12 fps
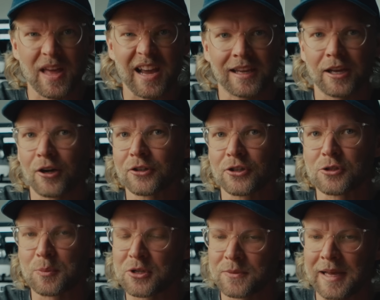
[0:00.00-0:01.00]
that character's
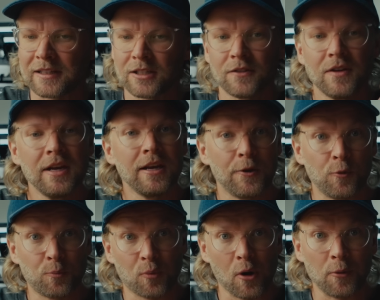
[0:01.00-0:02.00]
perspective, it
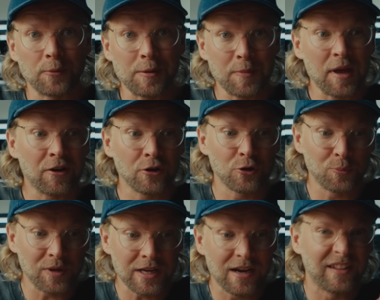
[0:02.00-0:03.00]
would probably be better to
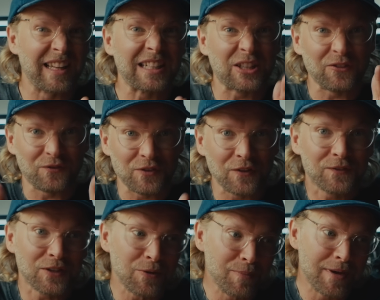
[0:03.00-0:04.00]
be on like the
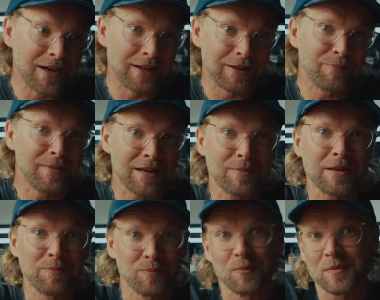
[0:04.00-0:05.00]
50 mil,
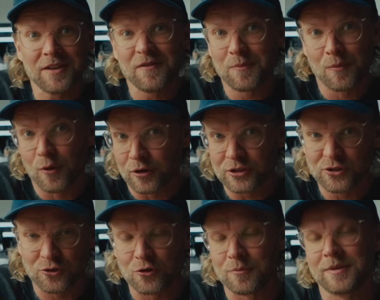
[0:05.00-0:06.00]
maybe even more
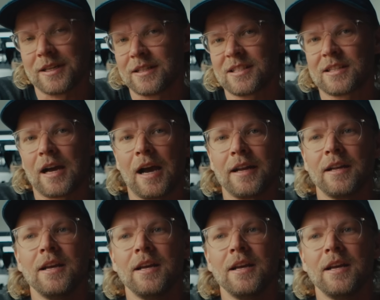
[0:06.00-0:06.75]
zoomed inside